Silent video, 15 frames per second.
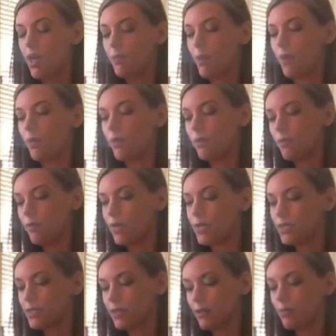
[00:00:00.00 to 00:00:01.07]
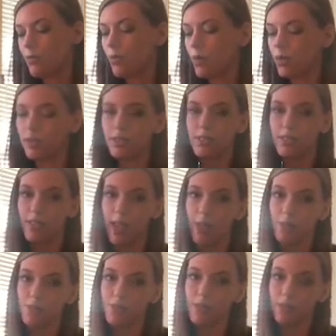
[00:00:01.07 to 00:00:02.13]
But we miss important
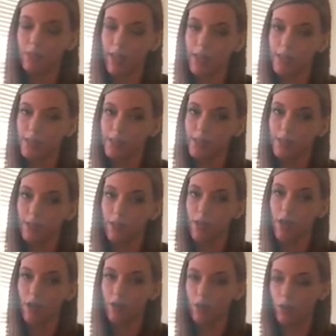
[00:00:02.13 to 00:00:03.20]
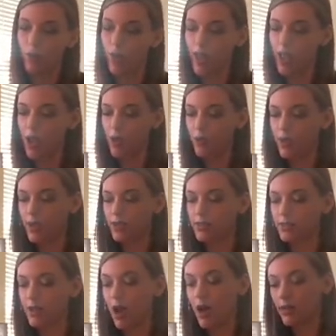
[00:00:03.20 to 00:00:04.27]
steps and lessons along the way, and we
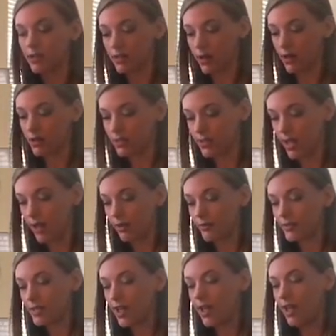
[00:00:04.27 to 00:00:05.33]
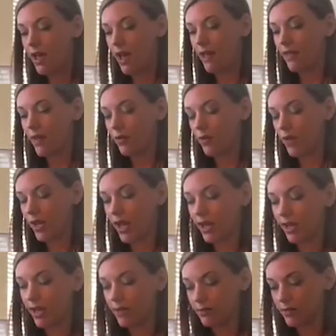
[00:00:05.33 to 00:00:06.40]
exhaust ourselves. And then we kind
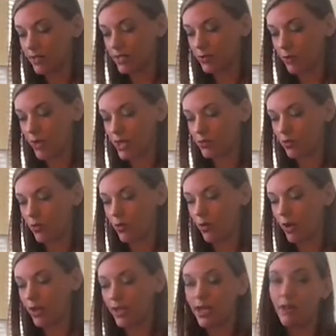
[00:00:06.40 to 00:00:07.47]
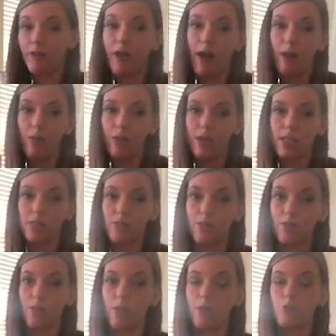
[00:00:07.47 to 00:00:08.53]
of come to this place where we want to give up because we
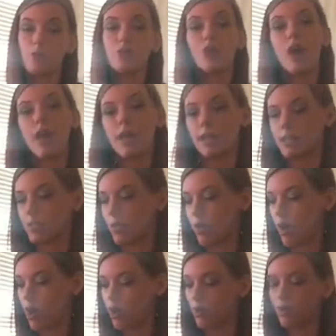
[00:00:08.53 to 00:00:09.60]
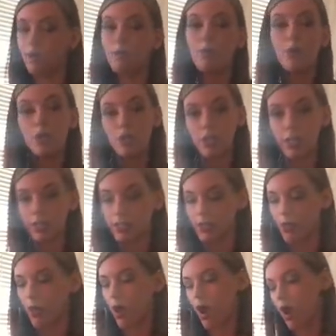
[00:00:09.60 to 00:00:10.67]
feel like we're trying so hard or we're pushing
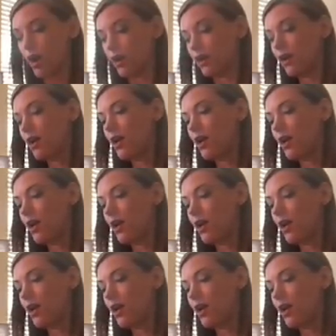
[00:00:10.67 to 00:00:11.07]
so hard.